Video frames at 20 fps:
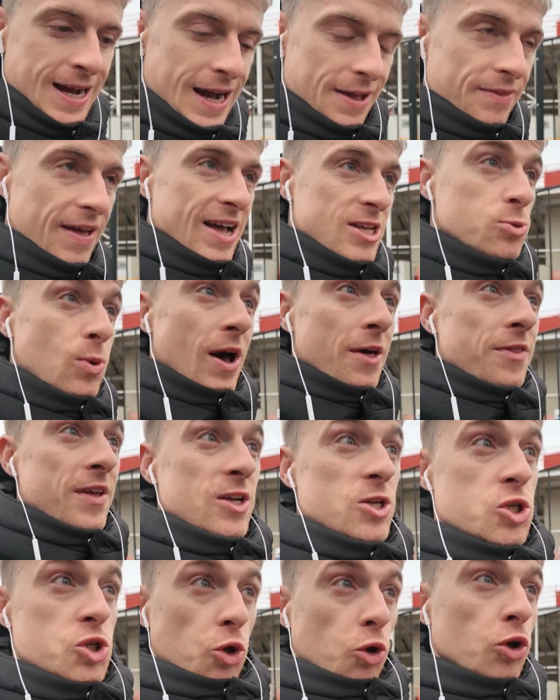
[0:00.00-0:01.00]
And that's why I
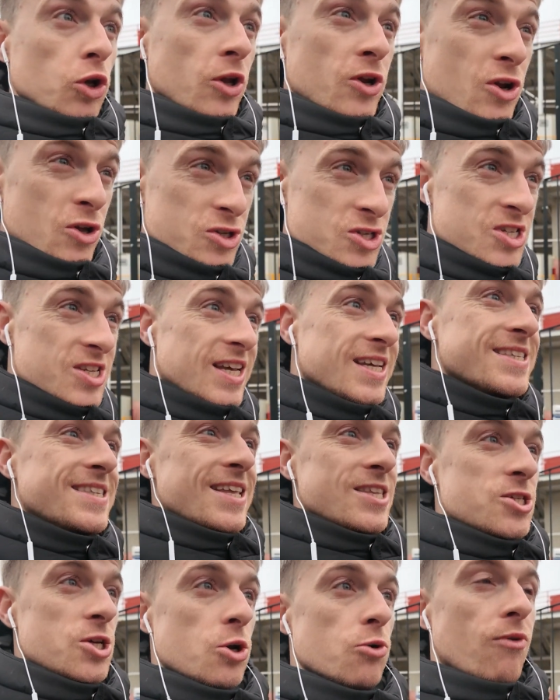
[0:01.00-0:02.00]
think Sunderland on
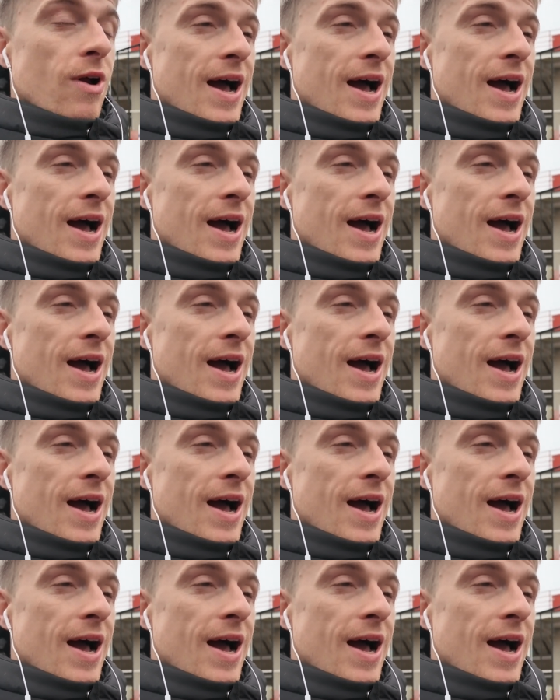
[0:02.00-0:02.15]
62